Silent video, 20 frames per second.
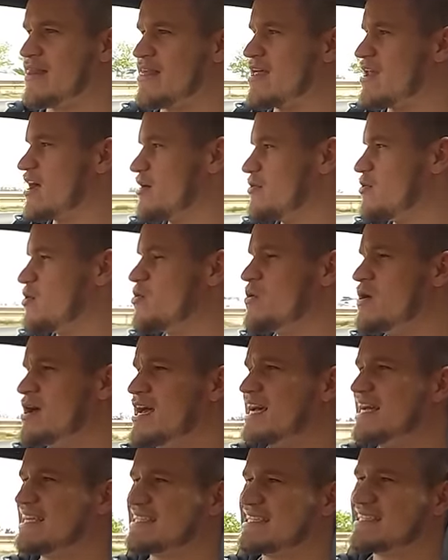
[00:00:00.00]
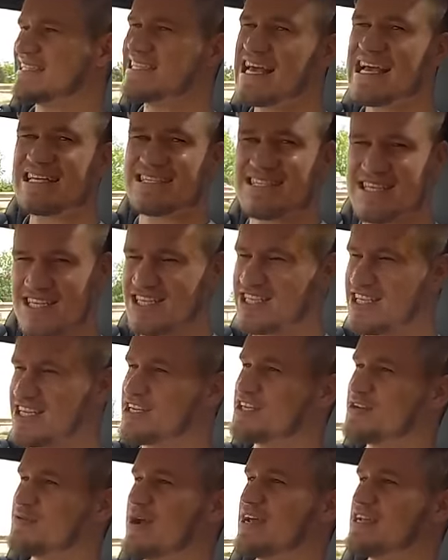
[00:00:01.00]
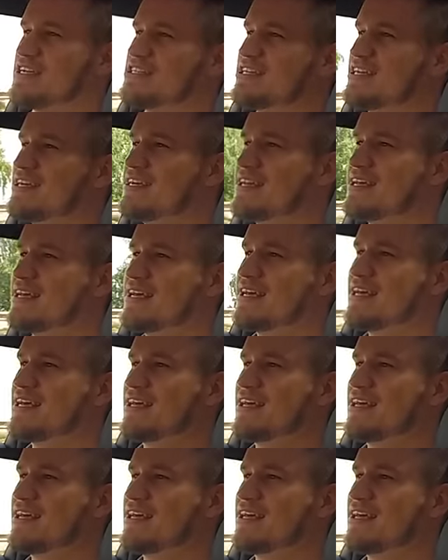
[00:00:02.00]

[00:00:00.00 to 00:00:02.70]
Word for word: and then I will assess the situation